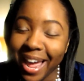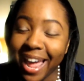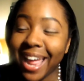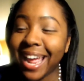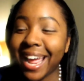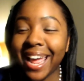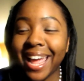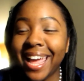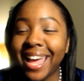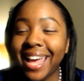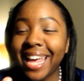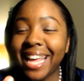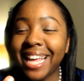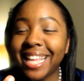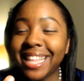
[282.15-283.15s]
Like,
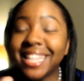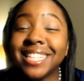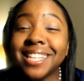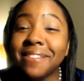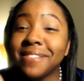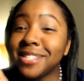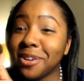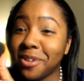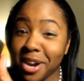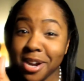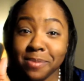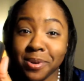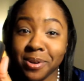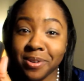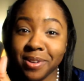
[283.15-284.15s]
this stuff is
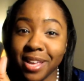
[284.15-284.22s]
incredible.